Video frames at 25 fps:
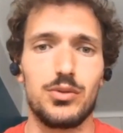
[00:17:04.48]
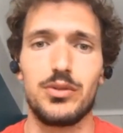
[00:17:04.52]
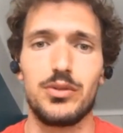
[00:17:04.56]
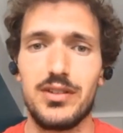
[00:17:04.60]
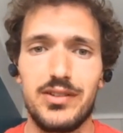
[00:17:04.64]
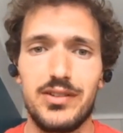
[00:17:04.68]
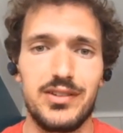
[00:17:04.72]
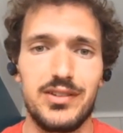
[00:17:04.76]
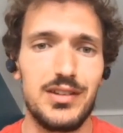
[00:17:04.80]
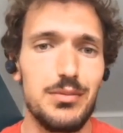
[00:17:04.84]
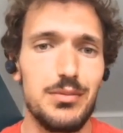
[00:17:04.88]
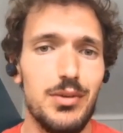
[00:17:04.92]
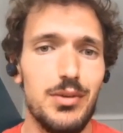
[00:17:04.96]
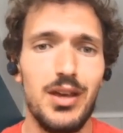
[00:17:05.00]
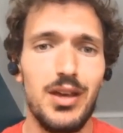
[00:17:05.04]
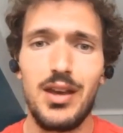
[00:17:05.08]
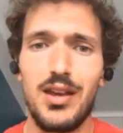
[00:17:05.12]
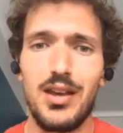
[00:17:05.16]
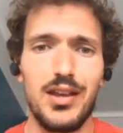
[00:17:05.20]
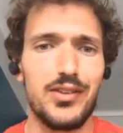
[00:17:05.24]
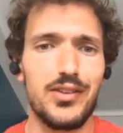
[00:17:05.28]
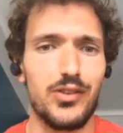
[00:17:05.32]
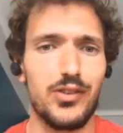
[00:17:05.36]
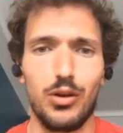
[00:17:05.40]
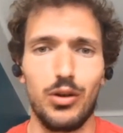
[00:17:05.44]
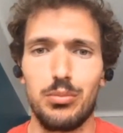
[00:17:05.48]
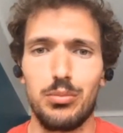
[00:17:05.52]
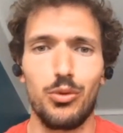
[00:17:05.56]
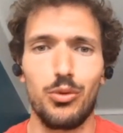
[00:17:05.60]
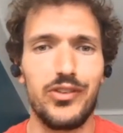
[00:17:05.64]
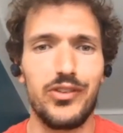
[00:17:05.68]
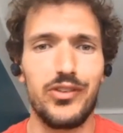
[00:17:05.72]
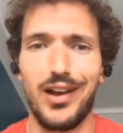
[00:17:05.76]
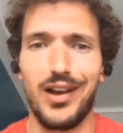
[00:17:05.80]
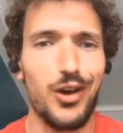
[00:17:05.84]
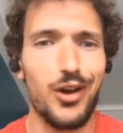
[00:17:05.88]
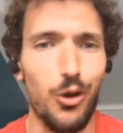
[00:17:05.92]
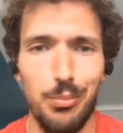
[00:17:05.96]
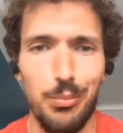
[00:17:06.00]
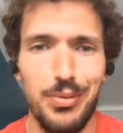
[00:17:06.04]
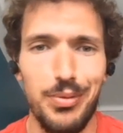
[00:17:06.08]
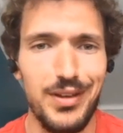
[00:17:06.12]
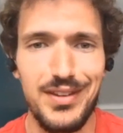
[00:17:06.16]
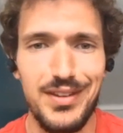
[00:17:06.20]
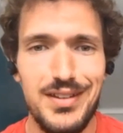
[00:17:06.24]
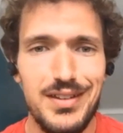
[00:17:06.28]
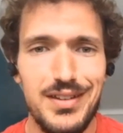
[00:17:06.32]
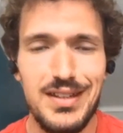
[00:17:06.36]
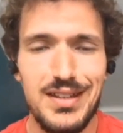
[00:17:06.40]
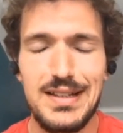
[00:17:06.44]
to this team. It's almost their
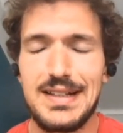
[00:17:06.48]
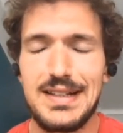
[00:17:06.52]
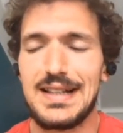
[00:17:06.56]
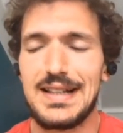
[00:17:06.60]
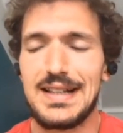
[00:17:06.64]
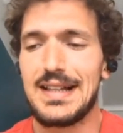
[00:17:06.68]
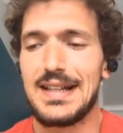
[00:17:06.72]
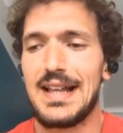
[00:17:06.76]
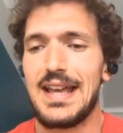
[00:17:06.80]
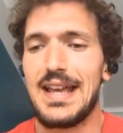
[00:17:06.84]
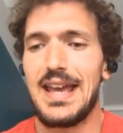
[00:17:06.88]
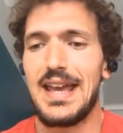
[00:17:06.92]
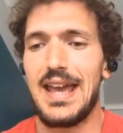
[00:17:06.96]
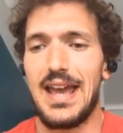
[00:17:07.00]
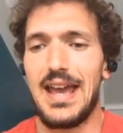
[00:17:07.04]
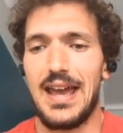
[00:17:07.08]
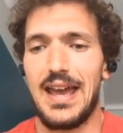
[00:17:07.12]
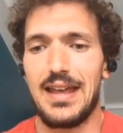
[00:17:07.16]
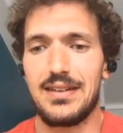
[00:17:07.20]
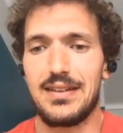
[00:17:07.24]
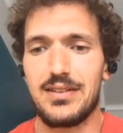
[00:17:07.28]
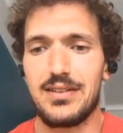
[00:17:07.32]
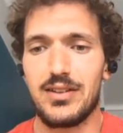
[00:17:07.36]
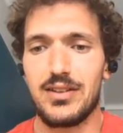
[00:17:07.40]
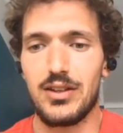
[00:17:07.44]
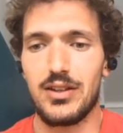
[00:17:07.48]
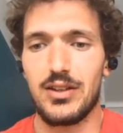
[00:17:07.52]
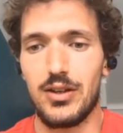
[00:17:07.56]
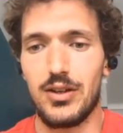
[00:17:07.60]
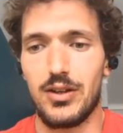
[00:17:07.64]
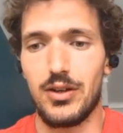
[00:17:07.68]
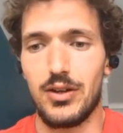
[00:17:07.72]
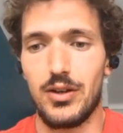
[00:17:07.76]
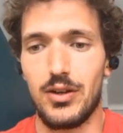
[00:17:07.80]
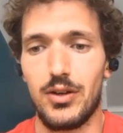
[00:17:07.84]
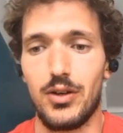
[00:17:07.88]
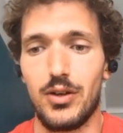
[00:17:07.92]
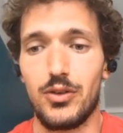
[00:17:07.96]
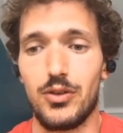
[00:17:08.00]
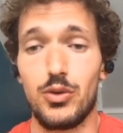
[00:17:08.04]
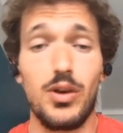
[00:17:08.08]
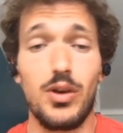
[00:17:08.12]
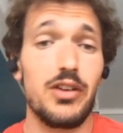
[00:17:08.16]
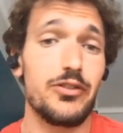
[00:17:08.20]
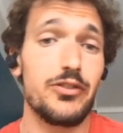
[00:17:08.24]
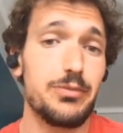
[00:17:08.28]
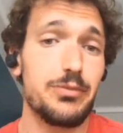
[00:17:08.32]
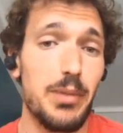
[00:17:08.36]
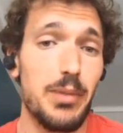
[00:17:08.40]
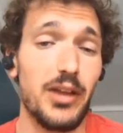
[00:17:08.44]
company. And you
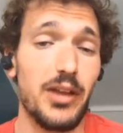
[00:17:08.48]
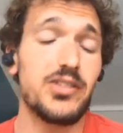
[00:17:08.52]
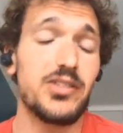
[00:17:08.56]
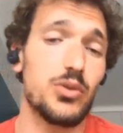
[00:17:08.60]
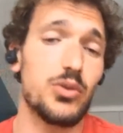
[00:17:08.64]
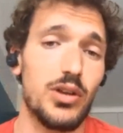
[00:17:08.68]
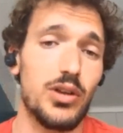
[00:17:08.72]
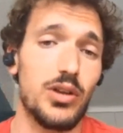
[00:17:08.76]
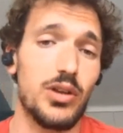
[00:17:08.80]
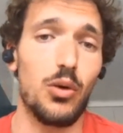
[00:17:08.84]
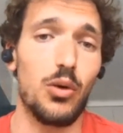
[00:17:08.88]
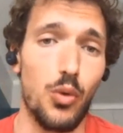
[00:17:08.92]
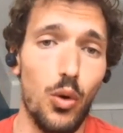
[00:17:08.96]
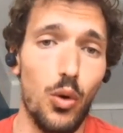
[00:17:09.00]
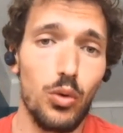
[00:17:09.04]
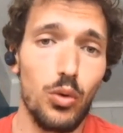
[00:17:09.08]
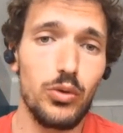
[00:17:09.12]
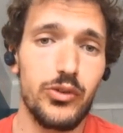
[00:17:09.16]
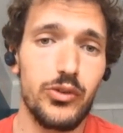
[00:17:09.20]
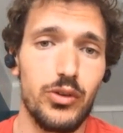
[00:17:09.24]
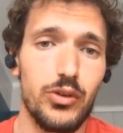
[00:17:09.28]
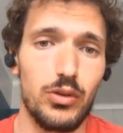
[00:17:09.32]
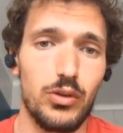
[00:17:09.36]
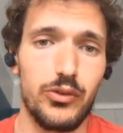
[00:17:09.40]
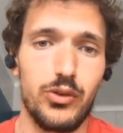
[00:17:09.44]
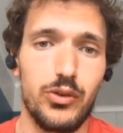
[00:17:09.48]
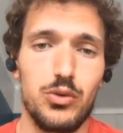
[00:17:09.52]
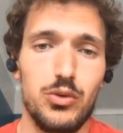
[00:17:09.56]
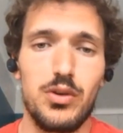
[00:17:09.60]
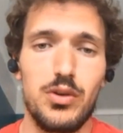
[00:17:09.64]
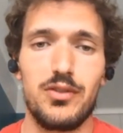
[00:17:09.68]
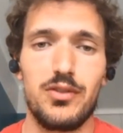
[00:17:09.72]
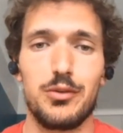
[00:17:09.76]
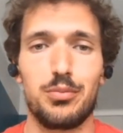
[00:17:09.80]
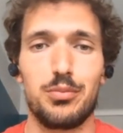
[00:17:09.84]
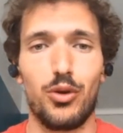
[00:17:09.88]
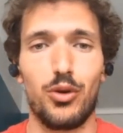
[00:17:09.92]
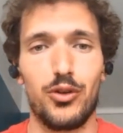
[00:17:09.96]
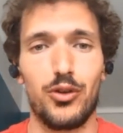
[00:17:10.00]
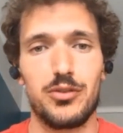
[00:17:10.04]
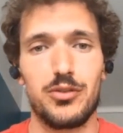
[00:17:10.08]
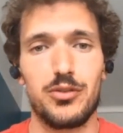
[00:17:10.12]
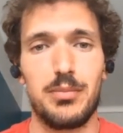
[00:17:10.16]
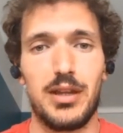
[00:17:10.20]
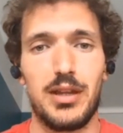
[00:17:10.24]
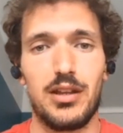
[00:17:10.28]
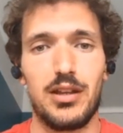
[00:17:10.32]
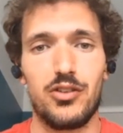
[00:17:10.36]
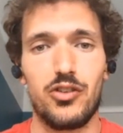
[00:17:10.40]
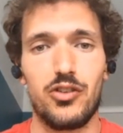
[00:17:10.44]
have particular roles. Also, you have a
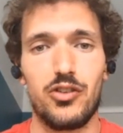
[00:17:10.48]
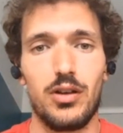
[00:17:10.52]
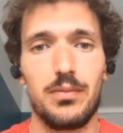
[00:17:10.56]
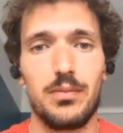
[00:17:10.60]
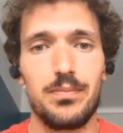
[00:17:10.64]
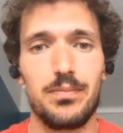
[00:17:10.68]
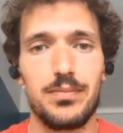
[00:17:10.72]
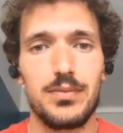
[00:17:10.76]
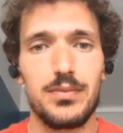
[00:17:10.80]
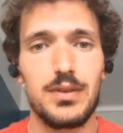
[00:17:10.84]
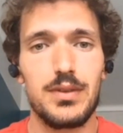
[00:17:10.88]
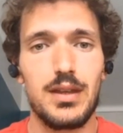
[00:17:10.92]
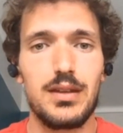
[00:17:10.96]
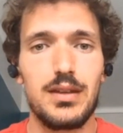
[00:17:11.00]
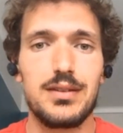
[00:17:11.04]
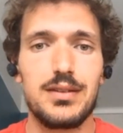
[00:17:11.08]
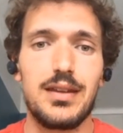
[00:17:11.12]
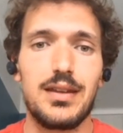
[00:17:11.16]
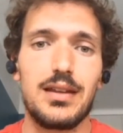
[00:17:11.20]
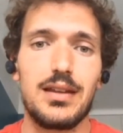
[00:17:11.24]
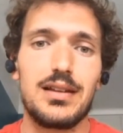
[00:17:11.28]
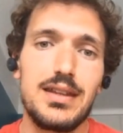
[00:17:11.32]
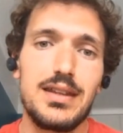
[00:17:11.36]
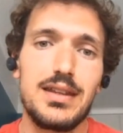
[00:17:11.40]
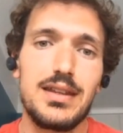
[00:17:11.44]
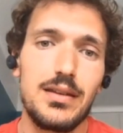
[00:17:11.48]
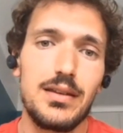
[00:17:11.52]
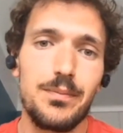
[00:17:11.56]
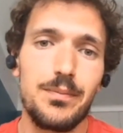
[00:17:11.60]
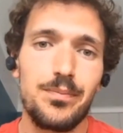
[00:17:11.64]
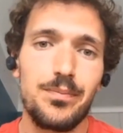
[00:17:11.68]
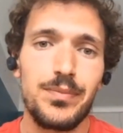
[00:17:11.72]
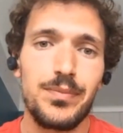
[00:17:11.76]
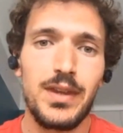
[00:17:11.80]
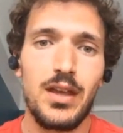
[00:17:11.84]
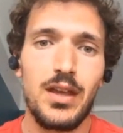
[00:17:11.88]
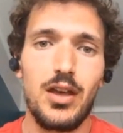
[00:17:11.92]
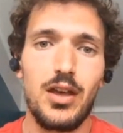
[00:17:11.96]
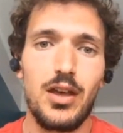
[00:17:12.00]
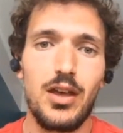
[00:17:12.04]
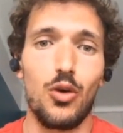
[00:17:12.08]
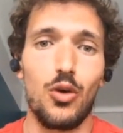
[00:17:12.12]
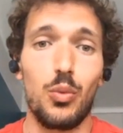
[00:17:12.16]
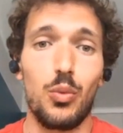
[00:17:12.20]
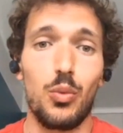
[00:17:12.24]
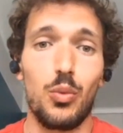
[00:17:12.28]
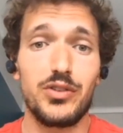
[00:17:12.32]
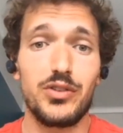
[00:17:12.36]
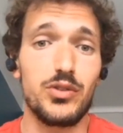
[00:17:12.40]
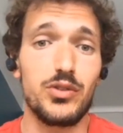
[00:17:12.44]
product manager that lead
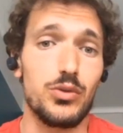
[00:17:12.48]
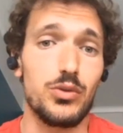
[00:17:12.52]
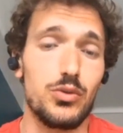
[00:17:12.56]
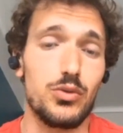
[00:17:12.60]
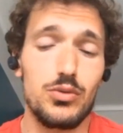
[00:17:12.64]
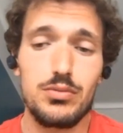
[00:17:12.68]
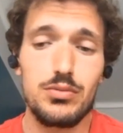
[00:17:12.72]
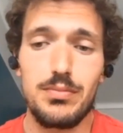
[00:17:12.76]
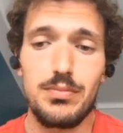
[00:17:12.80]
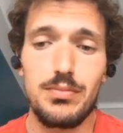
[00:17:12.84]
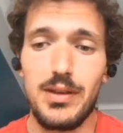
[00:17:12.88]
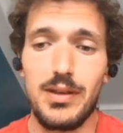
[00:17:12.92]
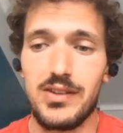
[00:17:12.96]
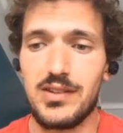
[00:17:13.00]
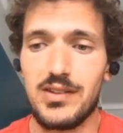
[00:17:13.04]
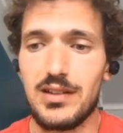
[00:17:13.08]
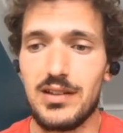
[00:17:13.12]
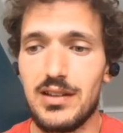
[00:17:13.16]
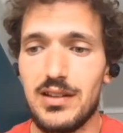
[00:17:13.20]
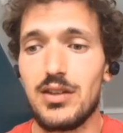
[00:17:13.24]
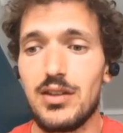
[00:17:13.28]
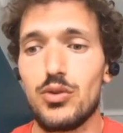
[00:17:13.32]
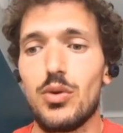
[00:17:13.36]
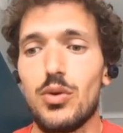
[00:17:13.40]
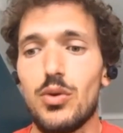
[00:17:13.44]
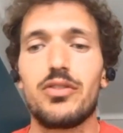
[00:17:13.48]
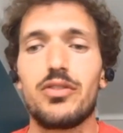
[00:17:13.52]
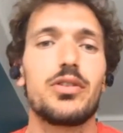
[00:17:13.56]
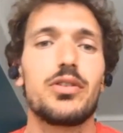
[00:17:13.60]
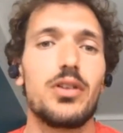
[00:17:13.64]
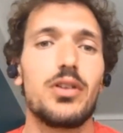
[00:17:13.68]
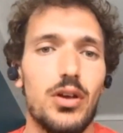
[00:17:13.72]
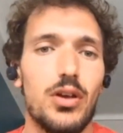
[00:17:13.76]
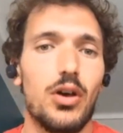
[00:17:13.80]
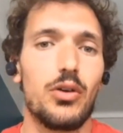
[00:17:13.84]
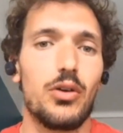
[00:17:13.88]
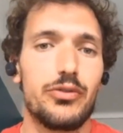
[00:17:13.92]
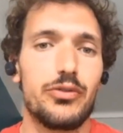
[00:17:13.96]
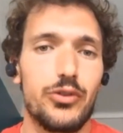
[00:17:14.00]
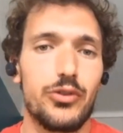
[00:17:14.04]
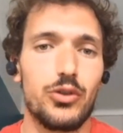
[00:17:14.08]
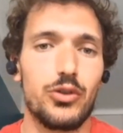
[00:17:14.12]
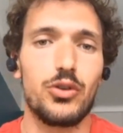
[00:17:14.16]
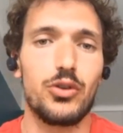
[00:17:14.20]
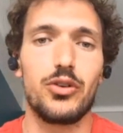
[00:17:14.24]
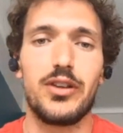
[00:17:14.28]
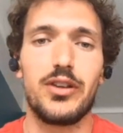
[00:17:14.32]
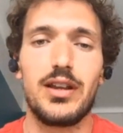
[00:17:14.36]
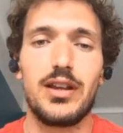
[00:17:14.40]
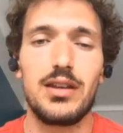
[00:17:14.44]
what to do, basically. And you have
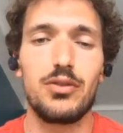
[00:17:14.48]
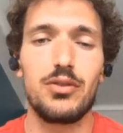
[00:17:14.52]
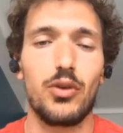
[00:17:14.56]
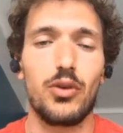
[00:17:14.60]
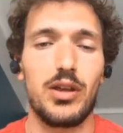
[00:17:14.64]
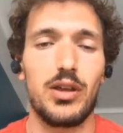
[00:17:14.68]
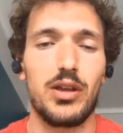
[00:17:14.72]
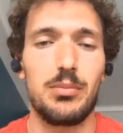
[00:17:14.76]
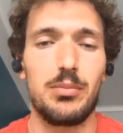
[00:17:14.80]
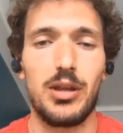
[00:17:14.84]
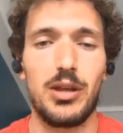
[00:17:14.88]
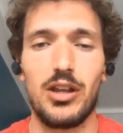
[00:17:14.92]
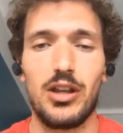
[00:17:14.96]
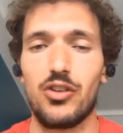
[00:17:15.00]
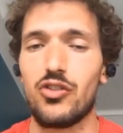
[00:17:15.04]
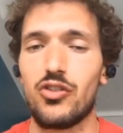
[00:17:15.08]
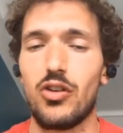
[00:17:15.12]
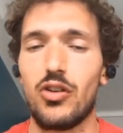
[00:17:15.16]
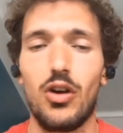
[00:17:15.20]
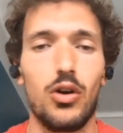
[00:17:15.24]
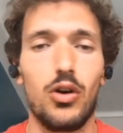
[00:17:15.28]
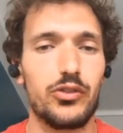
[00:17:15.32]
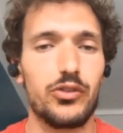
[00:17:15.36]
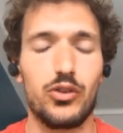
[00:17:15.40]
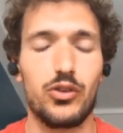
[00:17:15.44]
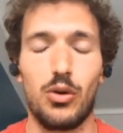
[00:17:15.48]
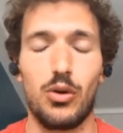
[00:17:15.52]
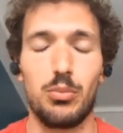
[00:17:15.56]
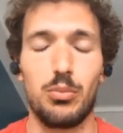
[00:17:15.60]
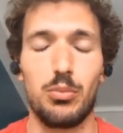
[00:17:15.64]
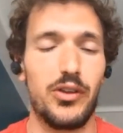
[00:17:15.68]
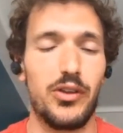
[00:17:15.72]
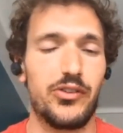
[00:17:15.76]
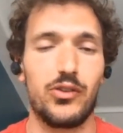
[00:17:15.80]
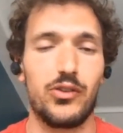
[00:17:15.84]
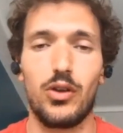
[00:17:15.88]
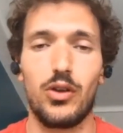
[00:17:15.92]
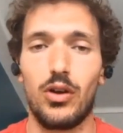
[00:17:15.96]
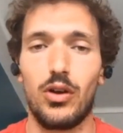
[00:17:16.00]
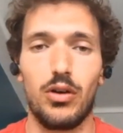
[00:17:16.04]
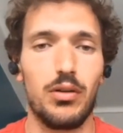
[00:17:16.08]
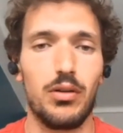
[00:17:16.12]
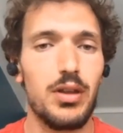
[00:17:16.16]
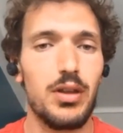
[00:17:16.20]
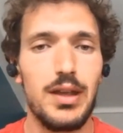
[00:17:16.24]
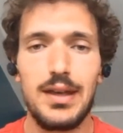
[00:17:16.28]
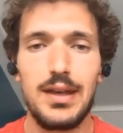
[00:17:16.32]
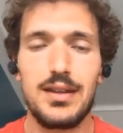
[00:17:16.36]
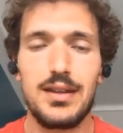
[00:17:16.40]
often a delivery manager or scrum master, or